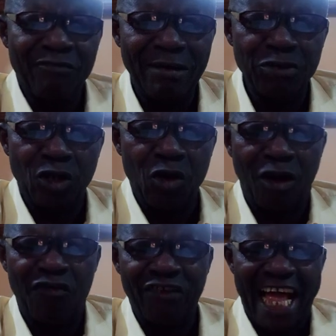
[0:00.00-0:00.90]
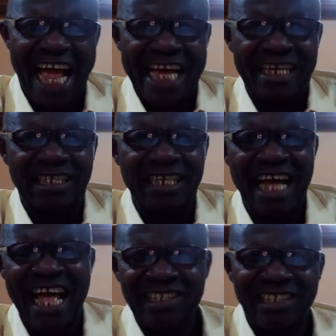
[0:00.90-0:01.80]
When we talk of egg,
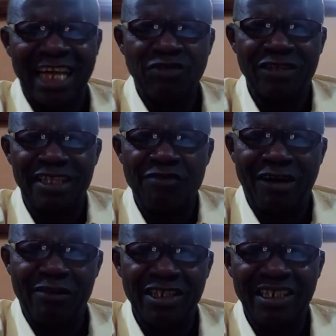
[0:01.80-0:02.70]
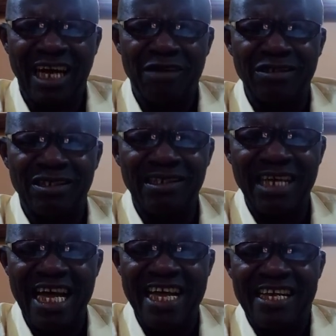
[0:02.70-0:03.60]
egg starts with a vowel sound.
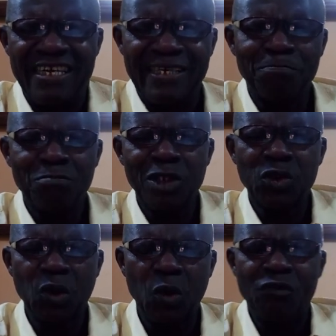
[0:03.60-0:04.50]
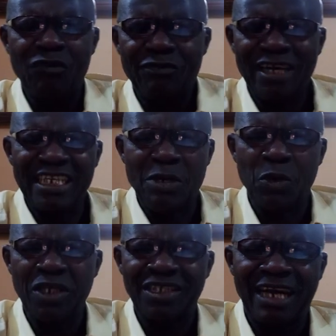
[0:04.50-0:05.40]
Egg. So when a
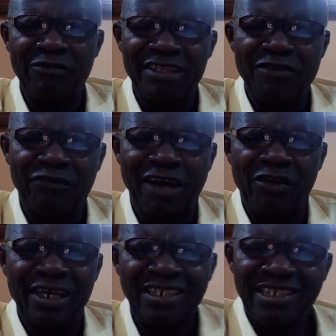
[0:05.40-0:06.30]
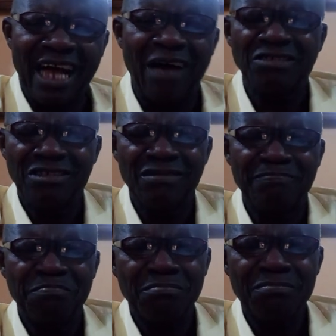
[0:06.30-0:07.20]
word starts with a vowel sound,
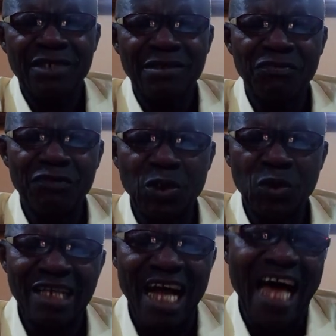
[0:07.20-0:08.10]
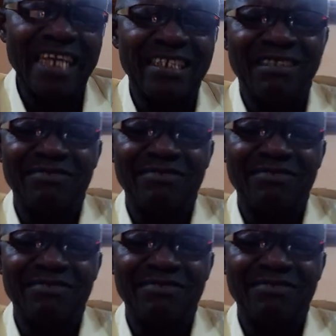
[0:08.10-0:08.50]
we use an